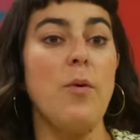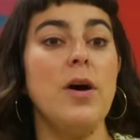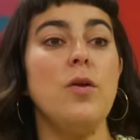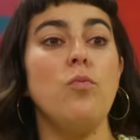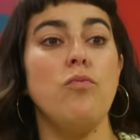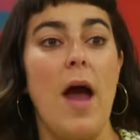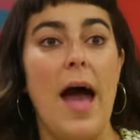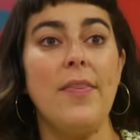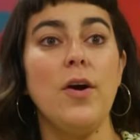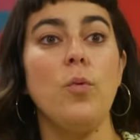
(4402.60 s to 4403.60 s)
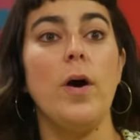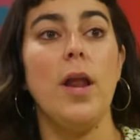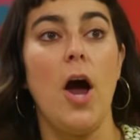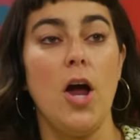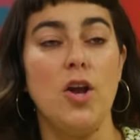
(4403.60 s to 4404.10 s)
would rather
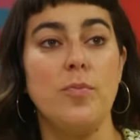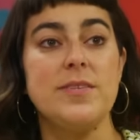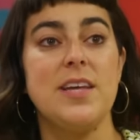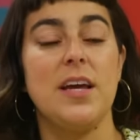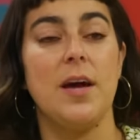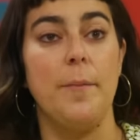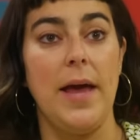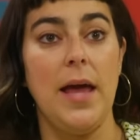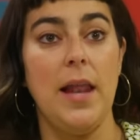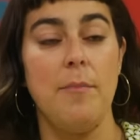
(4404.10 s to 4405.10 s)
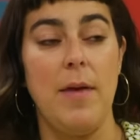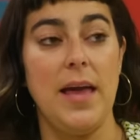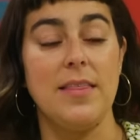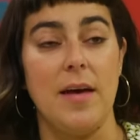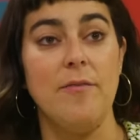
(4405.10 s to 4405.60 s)
100% commit and
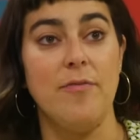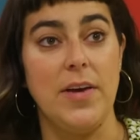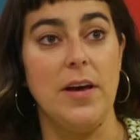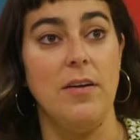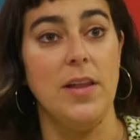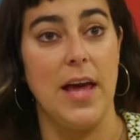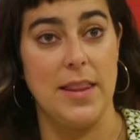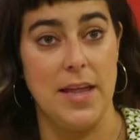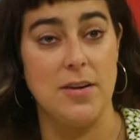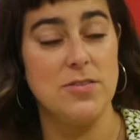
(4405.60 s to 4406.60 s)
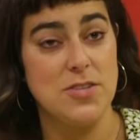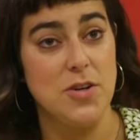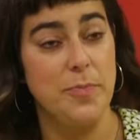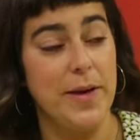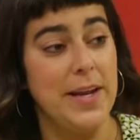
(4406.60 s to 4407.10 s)
make them feel like they're
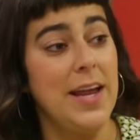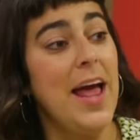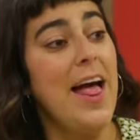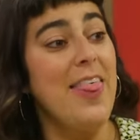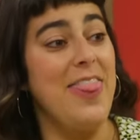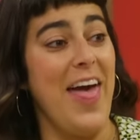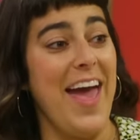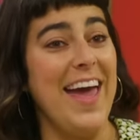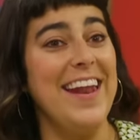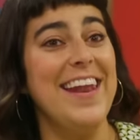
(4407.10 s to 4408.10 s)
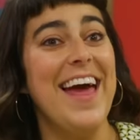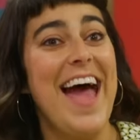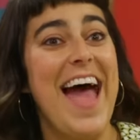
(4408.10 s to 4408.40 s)
stupid than